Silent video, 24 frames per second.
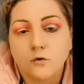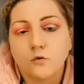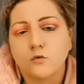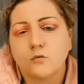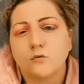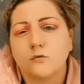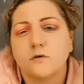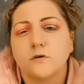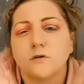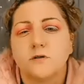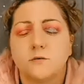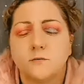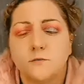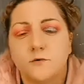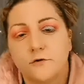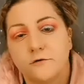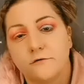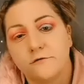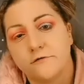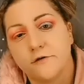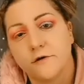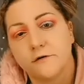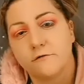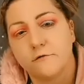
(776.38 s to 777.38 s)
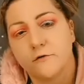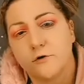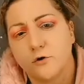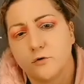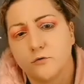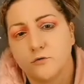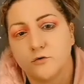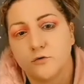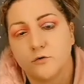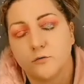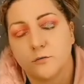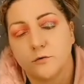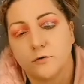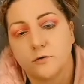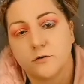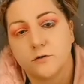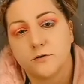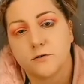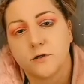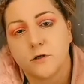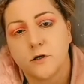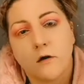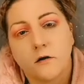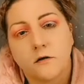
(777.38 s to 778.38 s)
Who are some of your favorite
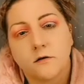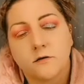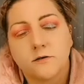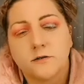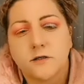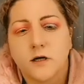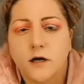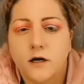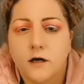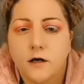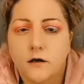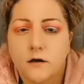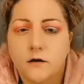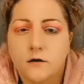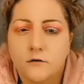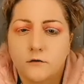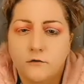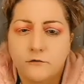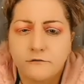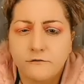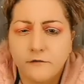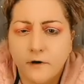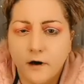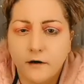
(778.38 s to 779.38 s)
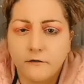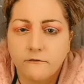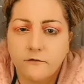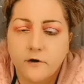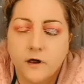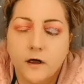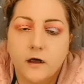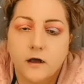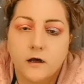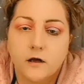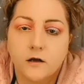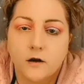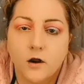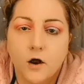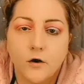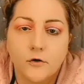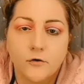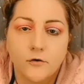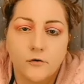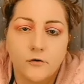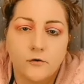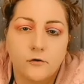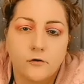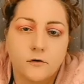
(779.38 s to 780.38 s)
YouTubers? 10 or 5K and
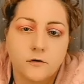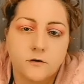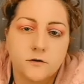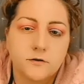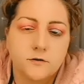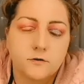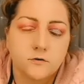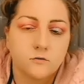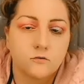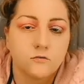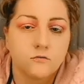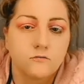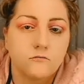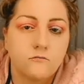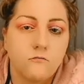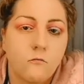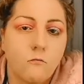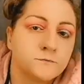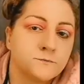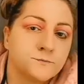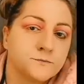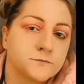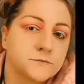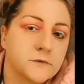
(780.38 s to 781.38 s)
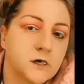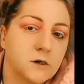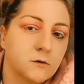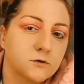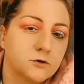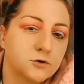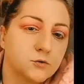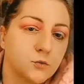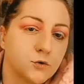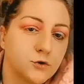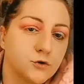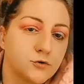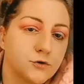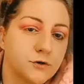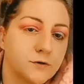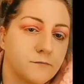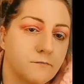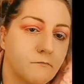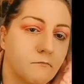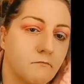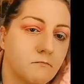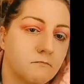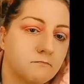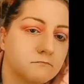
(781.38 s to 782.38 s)
under also. I was
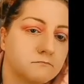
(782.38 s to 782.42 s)
wondering.